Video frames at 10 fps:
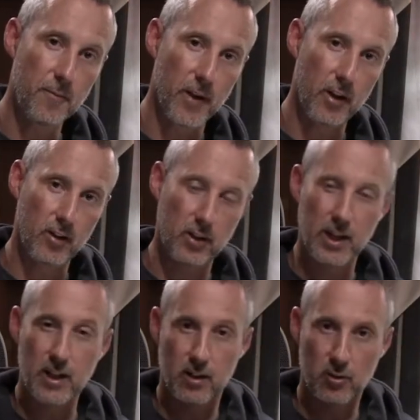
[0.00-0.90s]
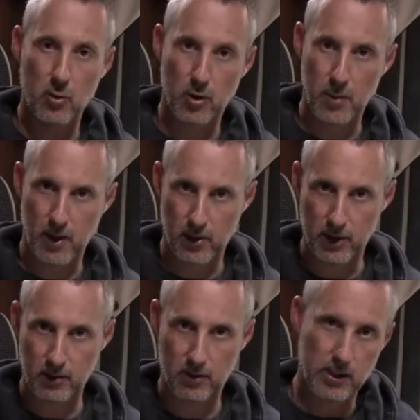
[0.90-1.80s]
and again I talk about
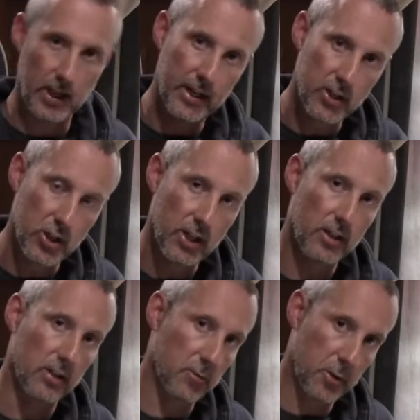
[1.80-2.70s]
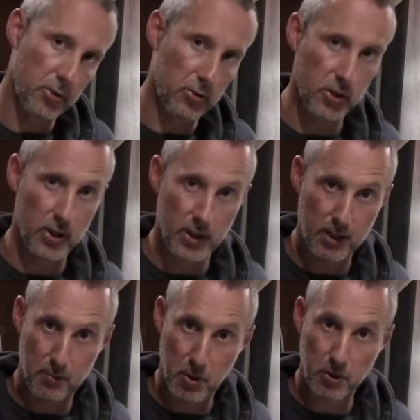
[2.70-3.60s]
this, the energy and the spiritual journey in
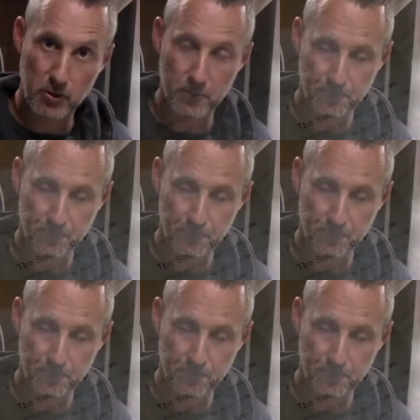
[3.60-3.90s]
the books,